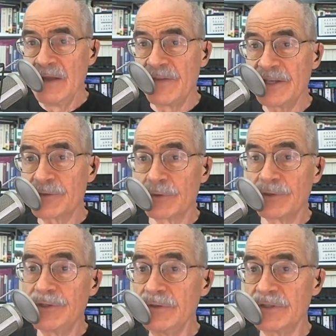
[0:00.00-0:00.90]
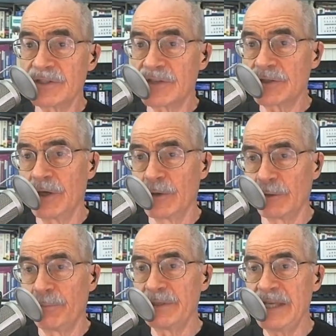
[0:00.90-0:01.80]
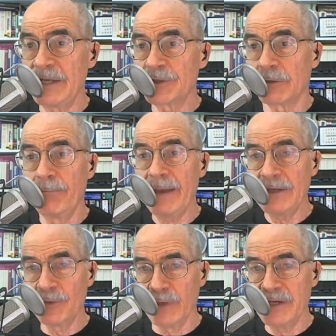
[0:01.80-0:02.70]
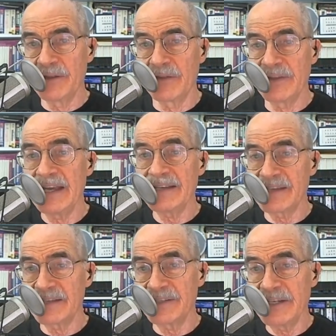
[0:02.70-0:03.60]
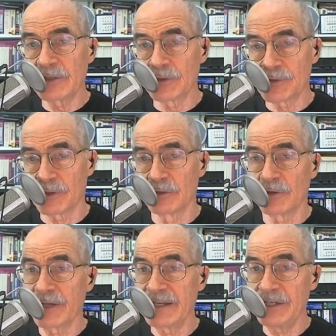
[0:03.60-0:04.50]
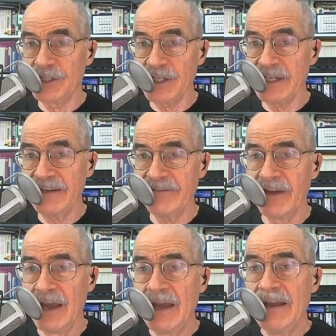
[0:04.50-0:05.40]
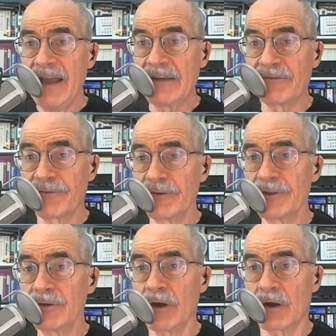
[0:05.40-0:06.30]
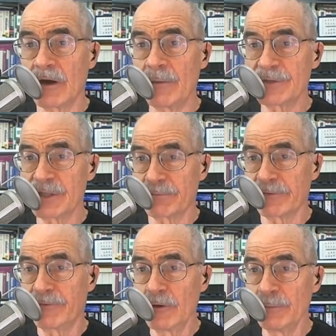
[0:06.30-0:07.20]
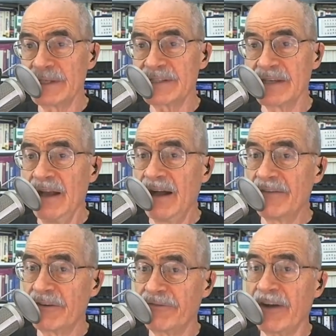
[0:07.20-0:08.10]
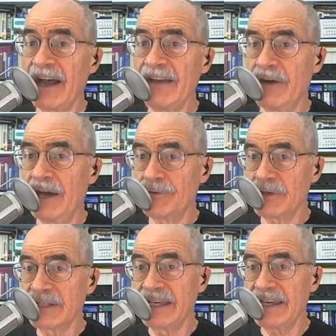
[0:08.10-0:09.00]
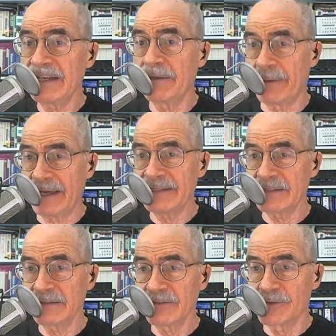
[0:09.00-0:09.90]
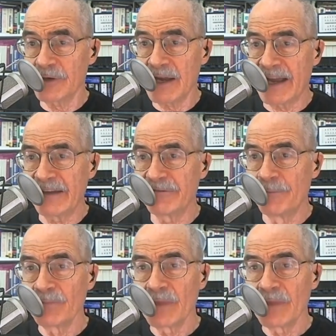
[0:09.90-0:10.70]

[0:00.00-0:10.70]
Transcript: This reduces the total potential bandwidth the SSD controller can achieve and further harms the performance of the 500 gigabyte drive.